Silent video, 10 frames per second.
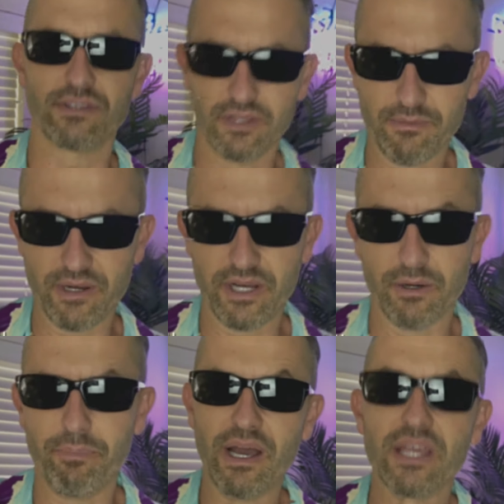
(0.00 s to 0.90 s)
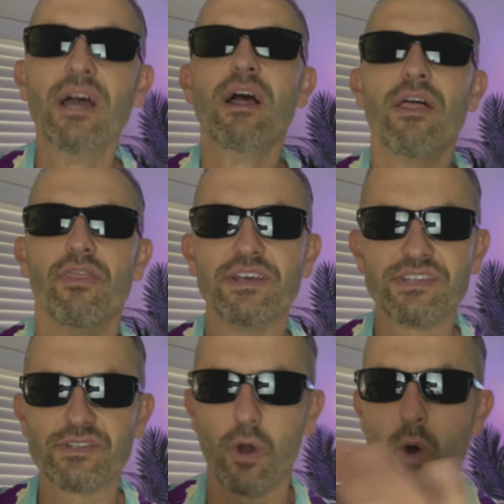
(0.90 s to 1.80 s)
the limit here. But this
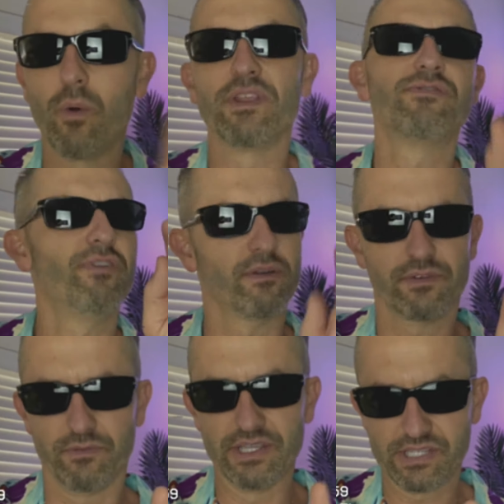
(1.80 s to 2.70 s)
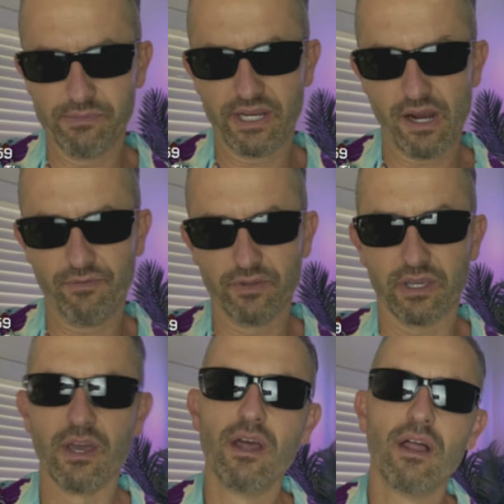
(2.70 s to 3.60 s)
is all. This listen to me carefully.